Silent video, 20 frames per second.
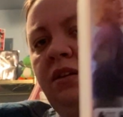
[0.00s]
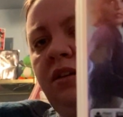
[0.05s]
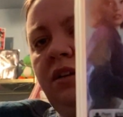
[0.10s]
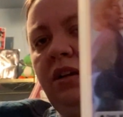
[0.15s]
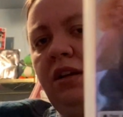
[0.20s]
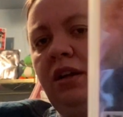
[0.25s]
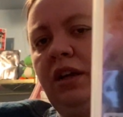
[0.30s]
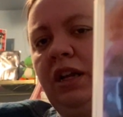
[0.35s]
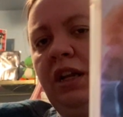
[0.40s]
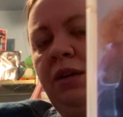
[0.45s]

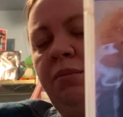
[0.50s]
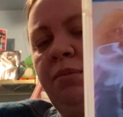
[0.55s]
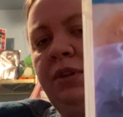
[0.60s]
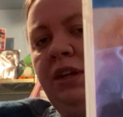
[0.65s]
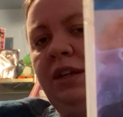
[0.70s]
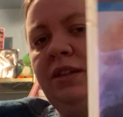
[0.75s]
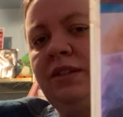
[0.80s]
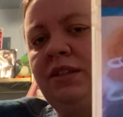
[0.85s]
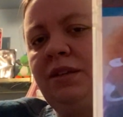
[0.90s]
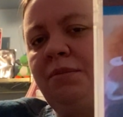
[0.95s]
Again, I
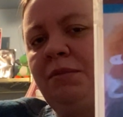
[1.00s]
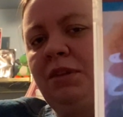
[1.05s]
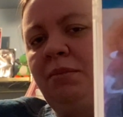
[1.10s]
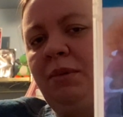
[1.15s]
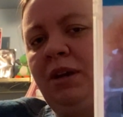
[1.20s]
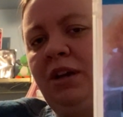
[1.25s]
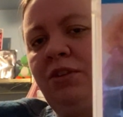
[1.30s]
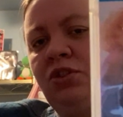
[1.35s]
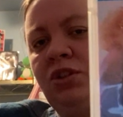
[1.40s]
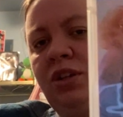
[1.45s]
played some of the
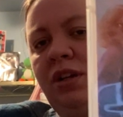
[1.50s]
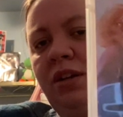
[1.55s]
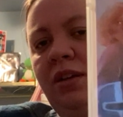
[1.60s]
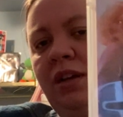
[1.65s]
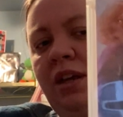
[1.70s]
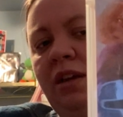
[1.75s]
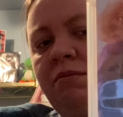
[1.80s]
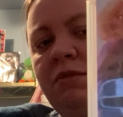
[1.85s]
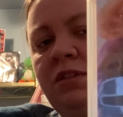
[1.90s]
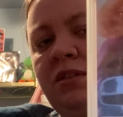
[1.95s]
Bioshock
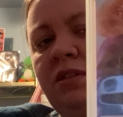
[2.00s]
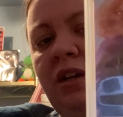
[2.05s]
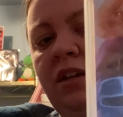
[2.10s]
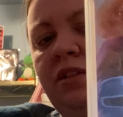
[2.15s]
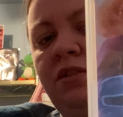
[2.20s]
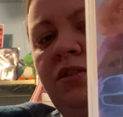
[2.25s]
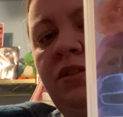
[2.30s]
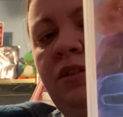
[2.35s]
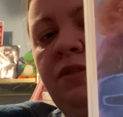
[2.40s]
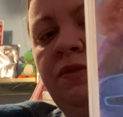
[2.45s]
games,
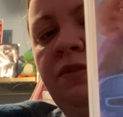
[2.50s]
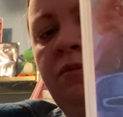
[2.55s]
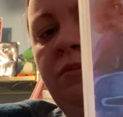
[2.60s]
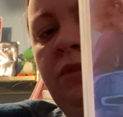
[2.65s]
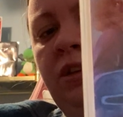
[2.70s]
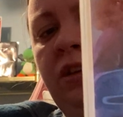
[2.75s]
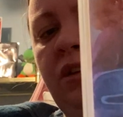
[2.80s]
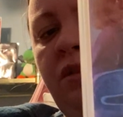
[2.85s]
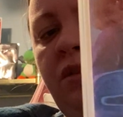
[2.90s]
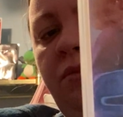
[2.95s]
not too familiar